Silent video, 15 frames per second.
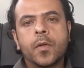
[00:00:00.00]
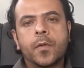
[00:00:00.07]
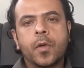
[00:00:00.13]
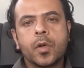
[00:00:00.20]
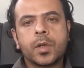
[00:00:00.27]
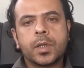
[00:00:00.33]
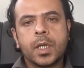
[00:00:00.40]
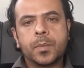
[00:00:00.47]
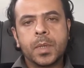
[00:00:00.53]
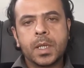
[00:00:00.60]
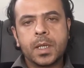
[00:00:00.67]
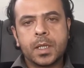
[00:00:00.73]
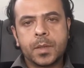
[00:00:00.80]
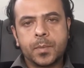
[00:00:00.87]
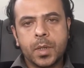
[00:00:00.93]
for
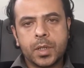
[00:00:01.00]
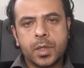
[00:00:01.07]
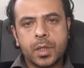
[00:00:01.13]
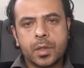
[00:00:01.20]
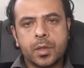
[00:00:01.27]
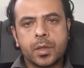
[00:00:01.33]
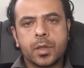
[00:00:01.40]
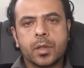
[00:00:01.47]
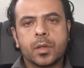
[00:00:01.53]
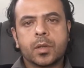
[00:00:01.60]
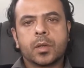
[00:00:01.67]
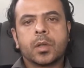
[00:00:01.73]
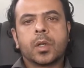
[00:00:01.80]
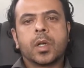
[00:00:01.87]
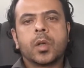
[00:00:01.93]
diabetes patients
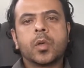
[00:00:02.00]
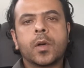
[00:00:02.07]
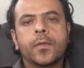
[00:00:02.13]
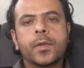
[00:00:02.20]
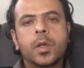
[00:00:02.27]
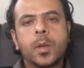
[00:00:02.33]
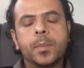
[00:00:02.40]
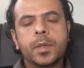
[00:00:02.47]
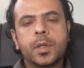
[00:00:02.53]
who have